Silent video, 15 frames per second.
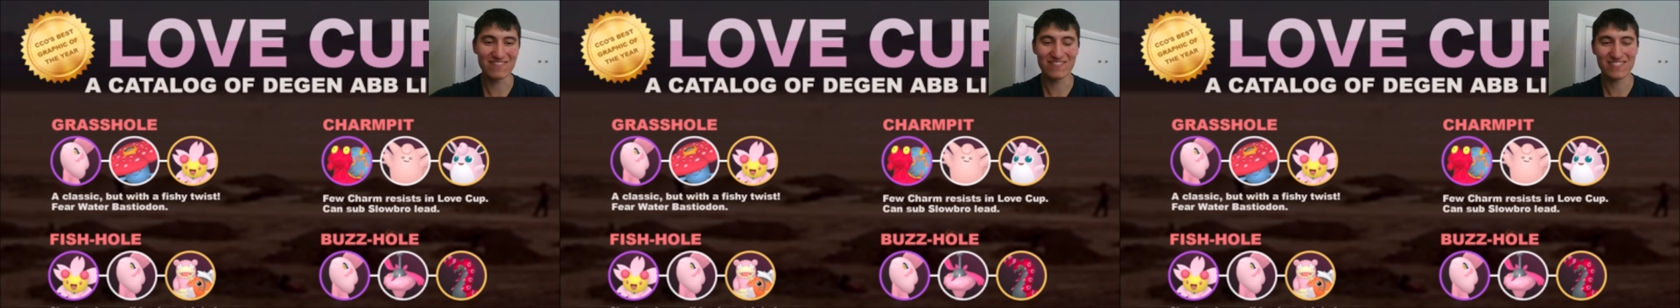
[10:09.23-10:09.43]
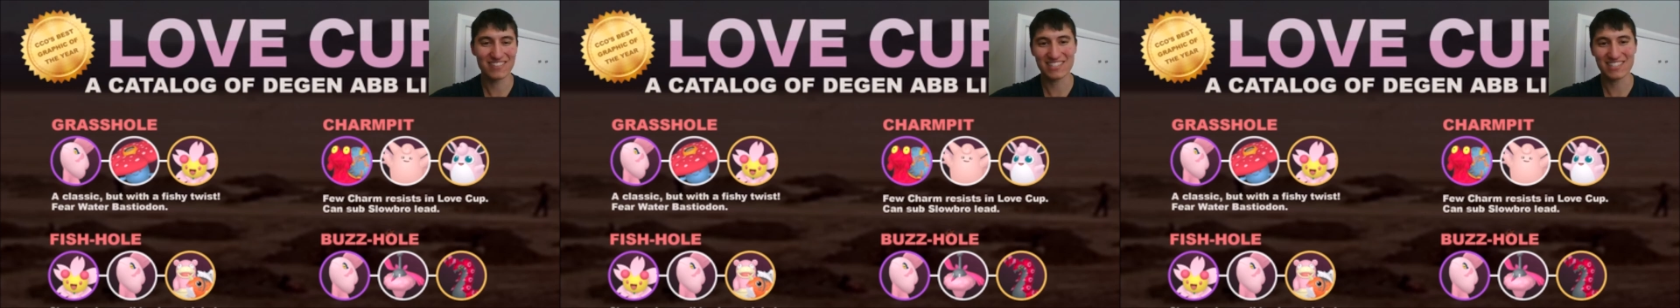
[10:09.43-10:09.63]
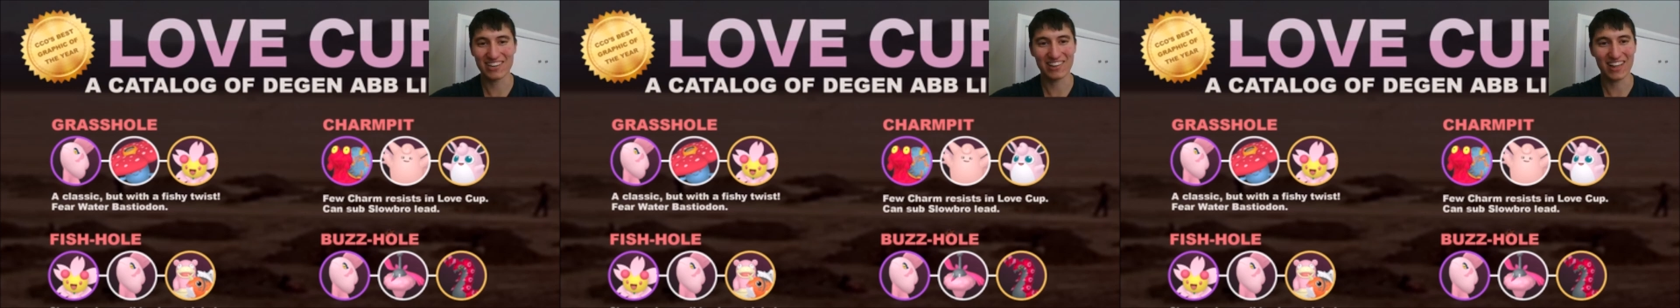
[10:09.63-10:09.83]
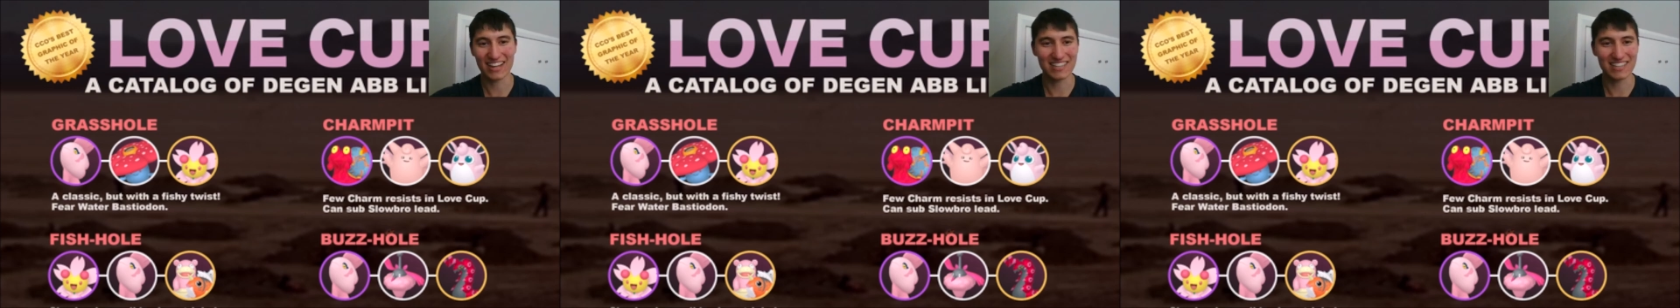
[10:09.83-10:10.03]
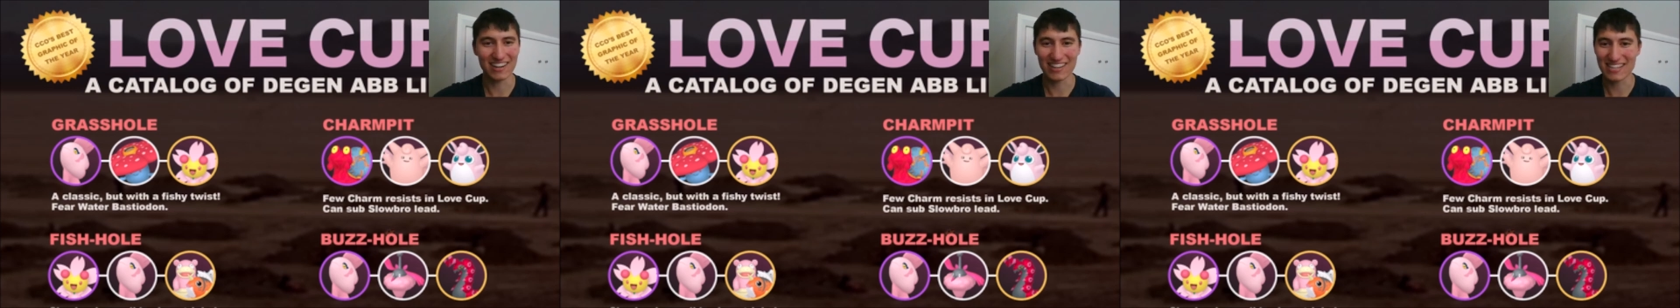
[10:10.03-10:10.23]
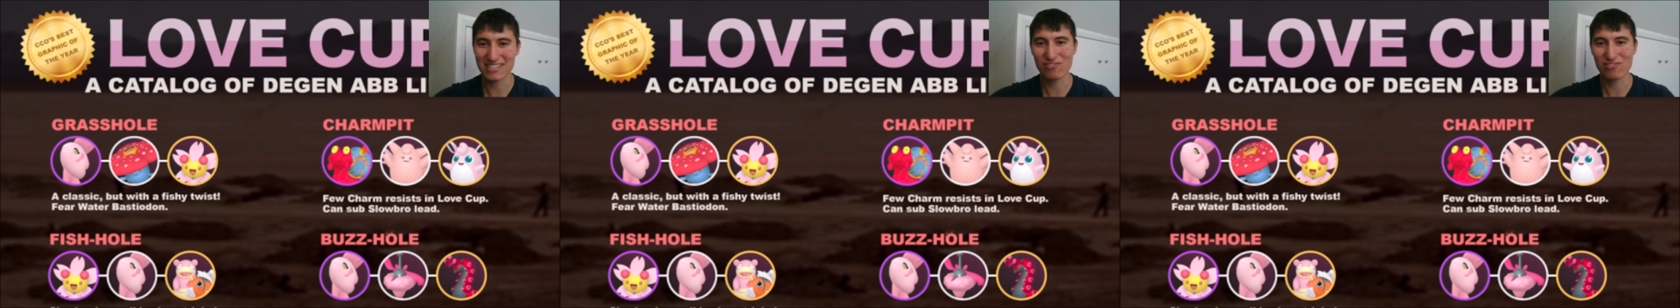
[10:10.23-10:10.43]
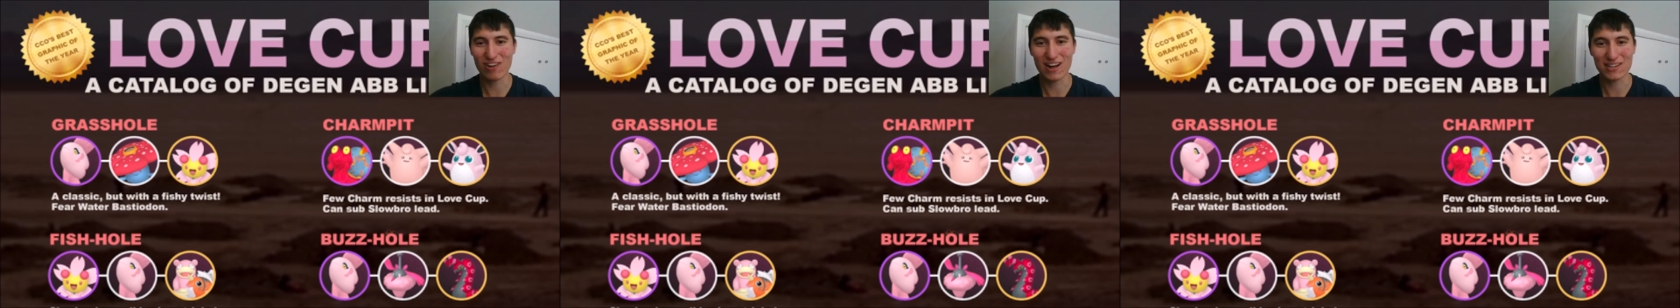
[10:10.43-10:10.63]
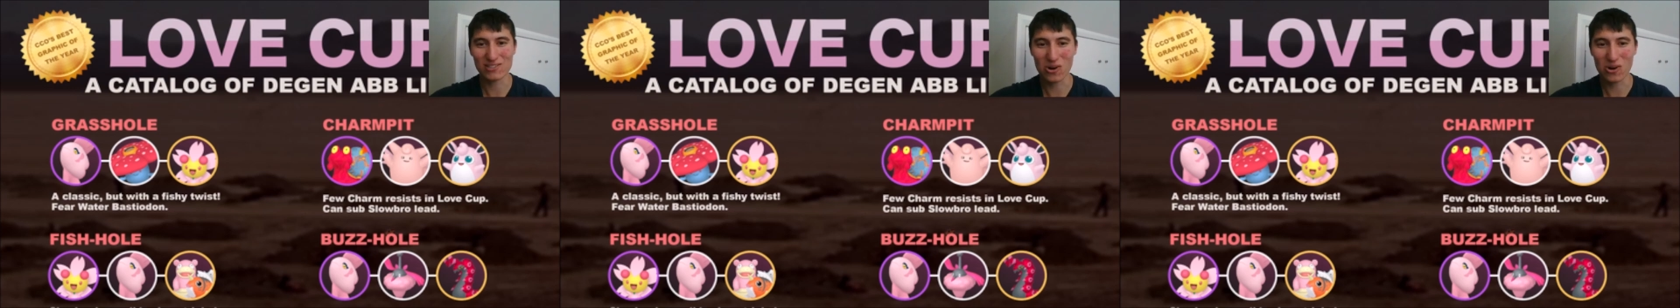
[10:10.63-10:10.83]
So like, you know, there's a
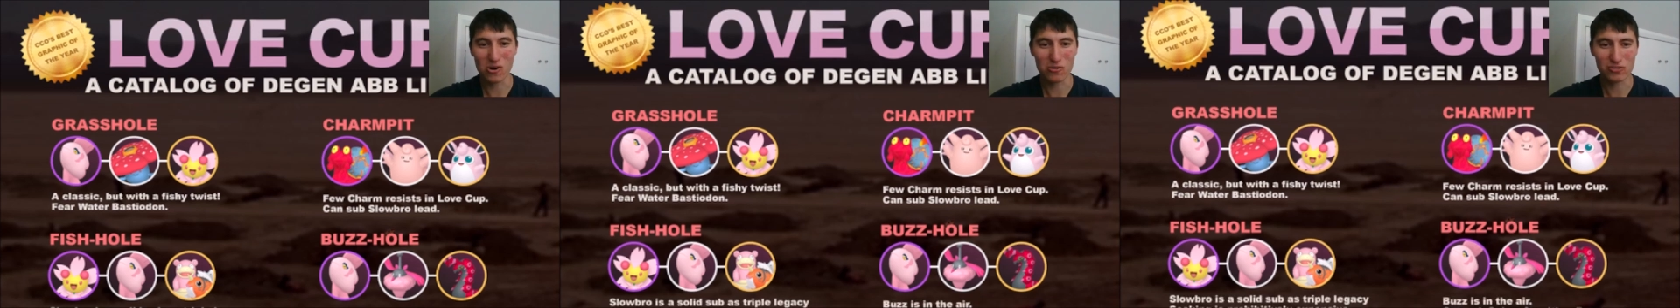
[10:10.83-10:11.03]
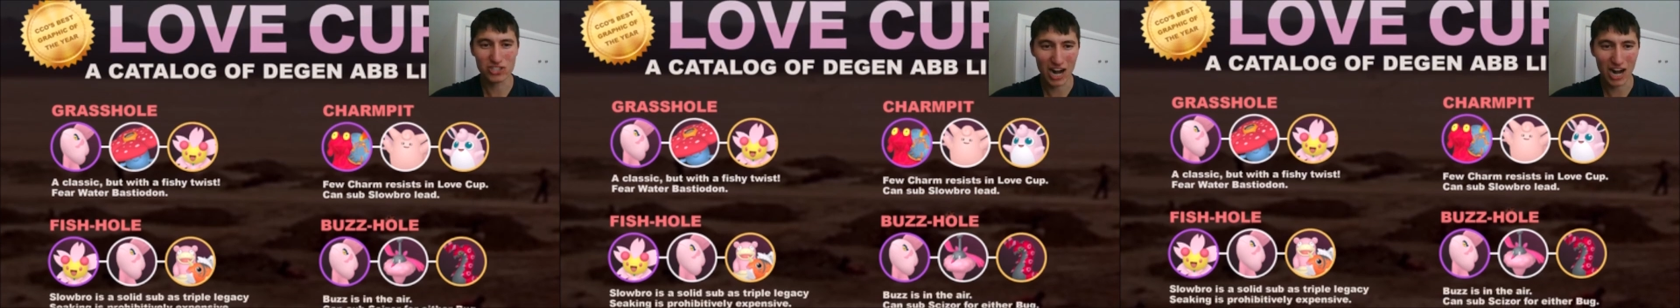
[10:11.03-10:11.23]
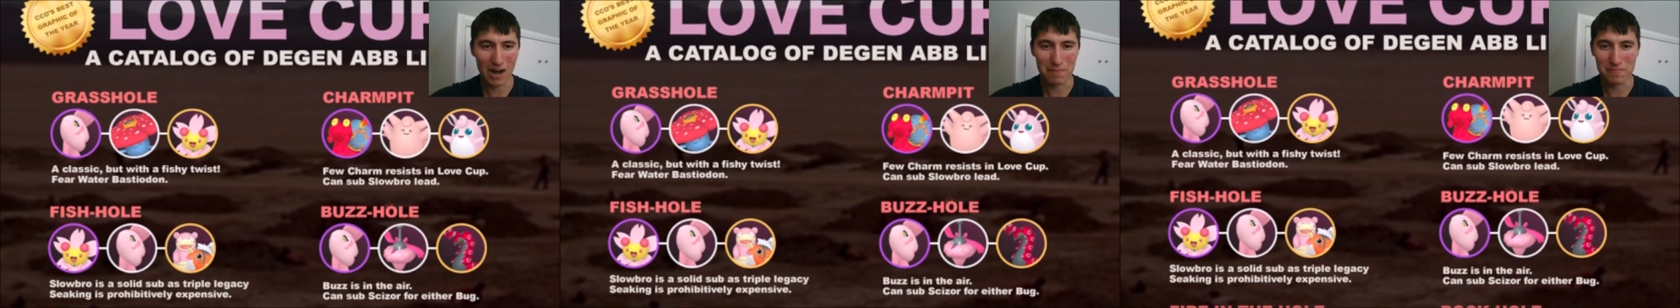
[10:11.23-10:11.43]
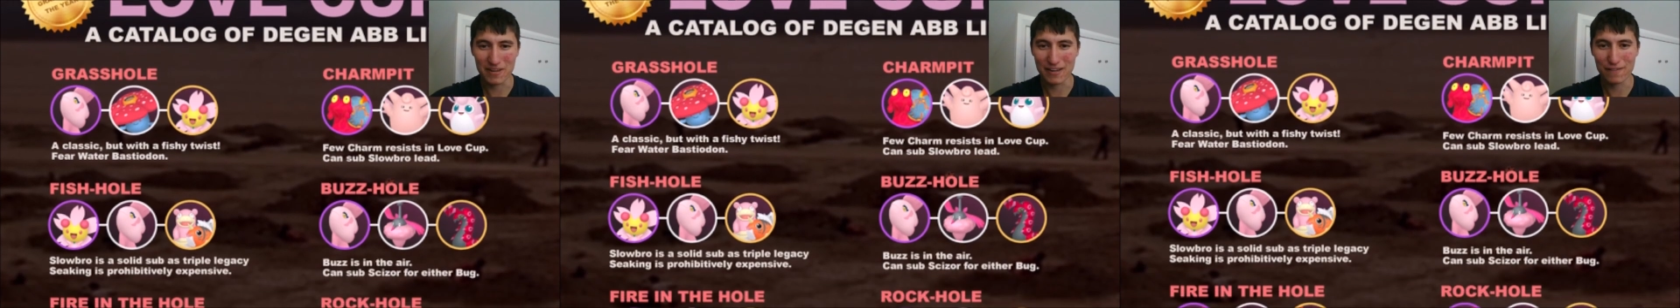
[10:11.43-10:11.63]
Grass Hole, Charm Pit,